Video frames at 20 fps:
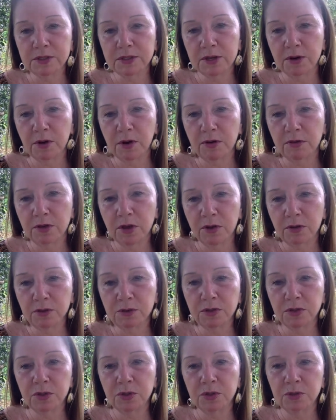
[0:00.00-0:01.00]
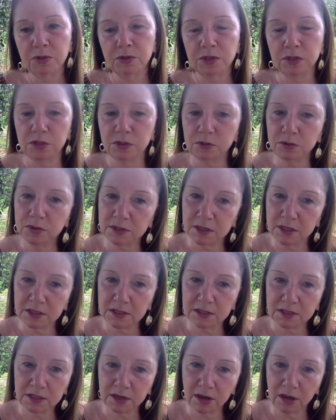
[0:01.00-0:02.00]
there are those who use
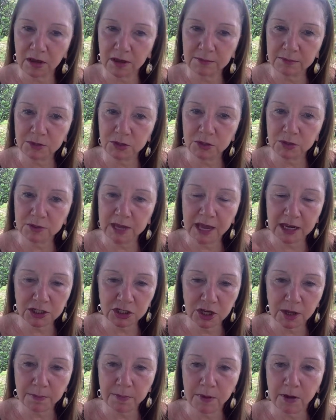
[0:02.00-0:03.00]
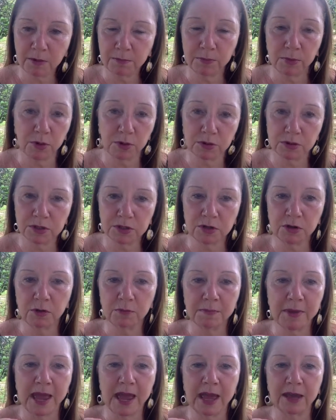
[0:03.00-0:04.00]
this time to catch up on personal
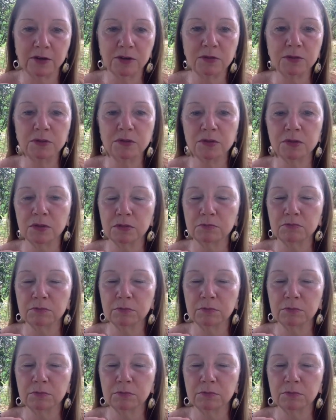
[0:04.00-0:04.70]
matters